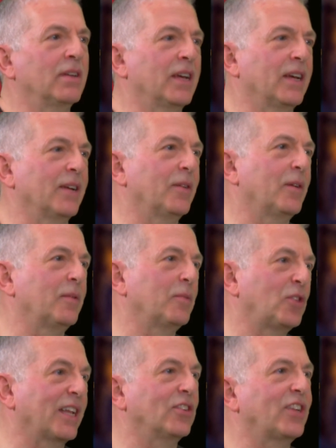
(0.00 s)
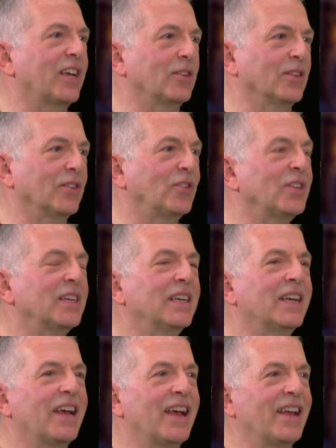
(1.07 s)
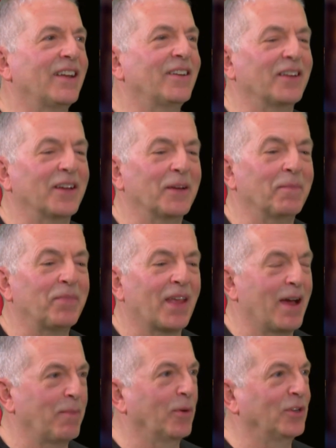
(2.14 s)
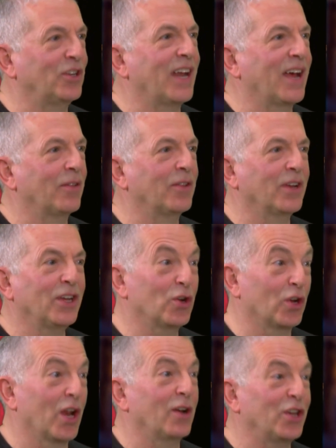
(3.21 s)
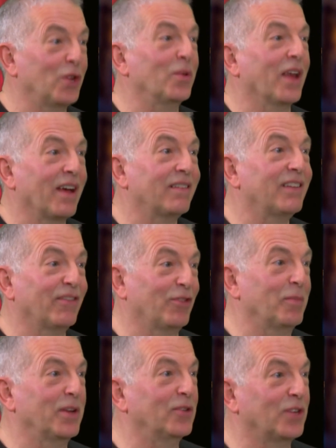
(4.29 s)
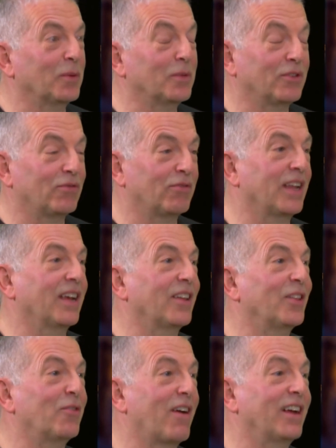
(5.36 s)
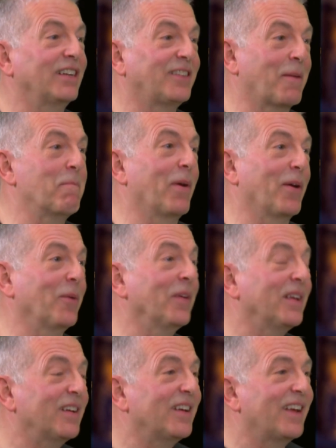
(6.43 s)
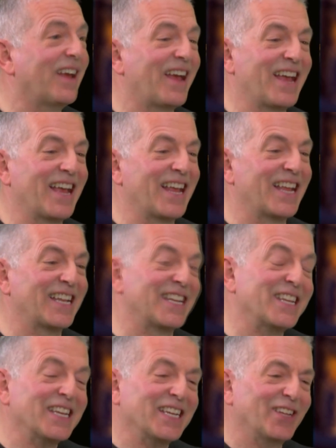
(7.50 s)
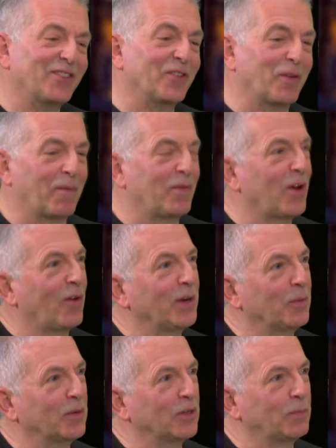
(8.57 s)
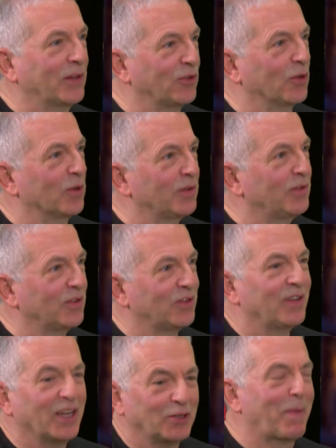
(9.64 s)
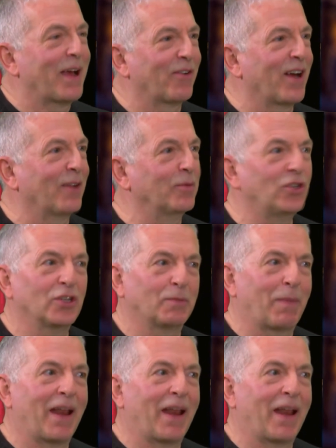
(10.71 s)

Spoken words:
10 seconds, and I pointed out that you could only do that if the music was running at the right tempo, and Laurie was puzzled because his background was just